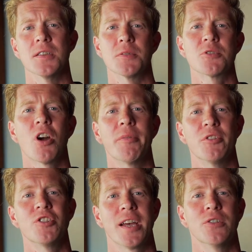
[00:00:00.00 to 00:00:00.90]
then subscribe
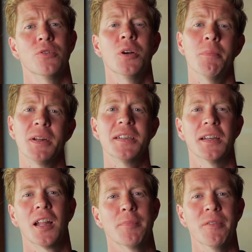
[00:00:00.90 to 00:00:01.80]
to the channel and please
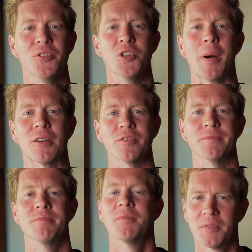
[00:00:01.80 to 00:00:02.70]
hit the like button for YouTube
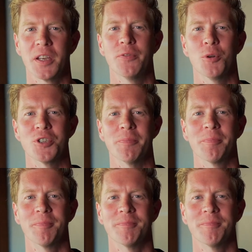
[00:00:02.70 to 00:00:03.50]
algorithm. Thank you for watching.